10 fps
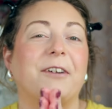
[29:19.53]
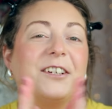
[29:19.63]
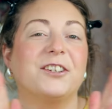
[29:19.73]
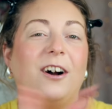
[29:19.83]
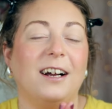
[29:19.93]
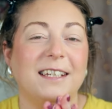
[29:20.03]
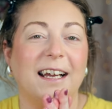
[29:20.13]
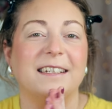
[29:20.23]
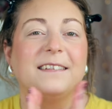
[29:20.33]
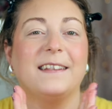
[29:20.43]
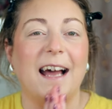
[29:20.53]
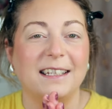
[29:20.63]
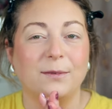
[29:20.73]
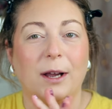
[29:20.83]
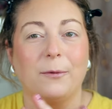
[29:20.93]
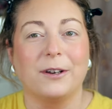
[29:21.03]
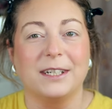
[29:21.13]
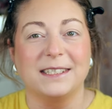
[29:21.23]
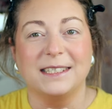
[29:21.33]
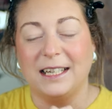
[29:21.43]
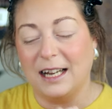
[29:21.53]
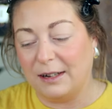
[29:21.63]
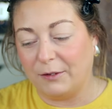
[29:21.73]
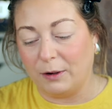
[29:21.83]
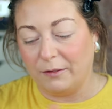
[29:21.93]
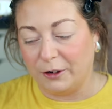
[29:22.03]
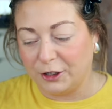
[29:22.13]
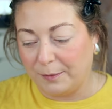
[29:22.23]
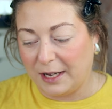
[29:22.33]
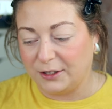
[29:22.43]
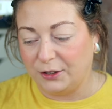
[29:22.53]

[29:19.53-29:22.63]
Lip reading: fresh content. That's why we're going to see kind of a reversion back